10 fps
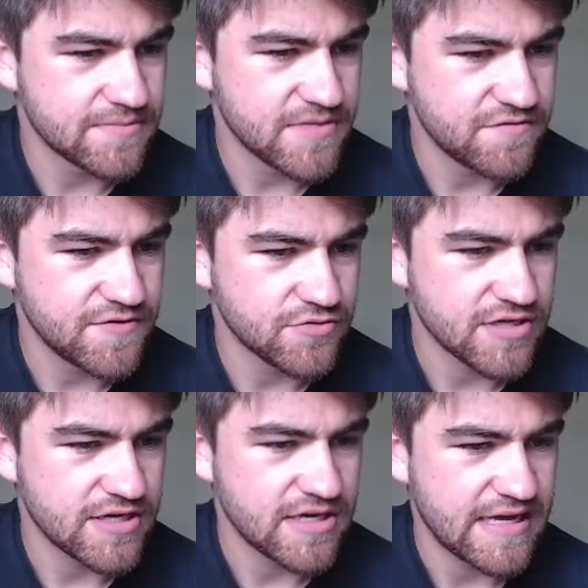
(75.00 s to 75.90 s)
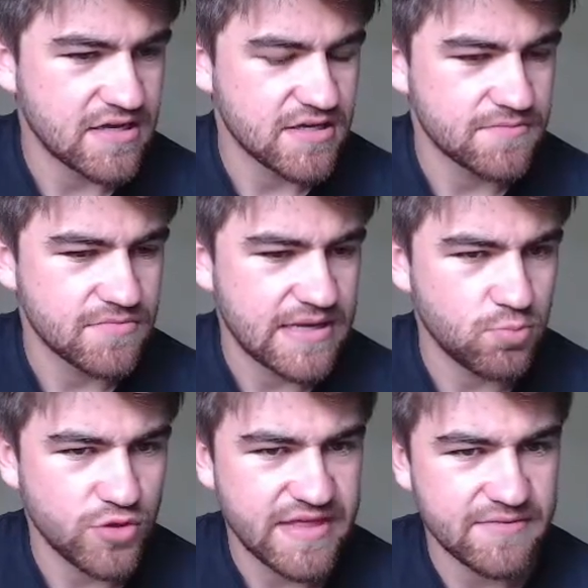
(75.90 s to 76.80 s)
midfielder, and
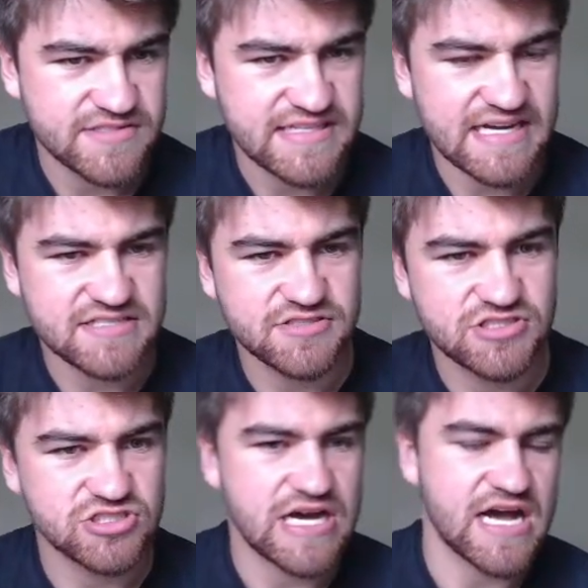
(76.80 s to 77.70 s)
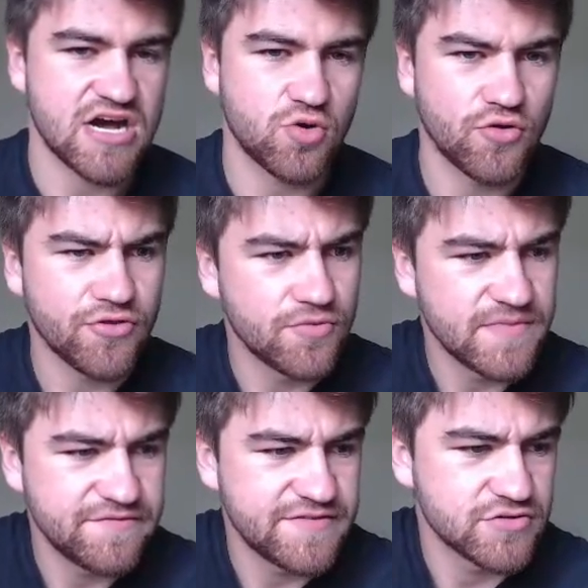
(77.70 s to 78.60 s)
with that stacked Hawthorn
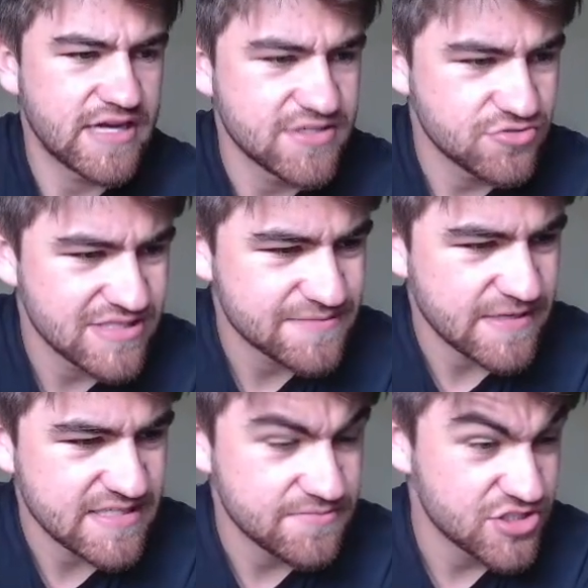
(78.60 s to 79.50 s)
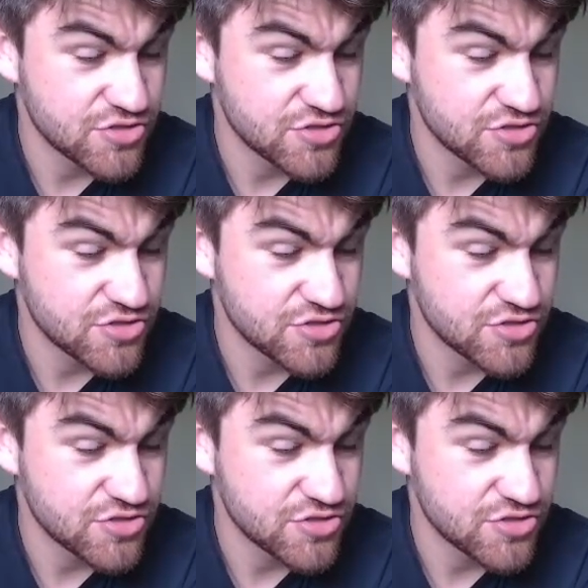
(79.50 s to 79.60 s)
midfield, I don't expect him to do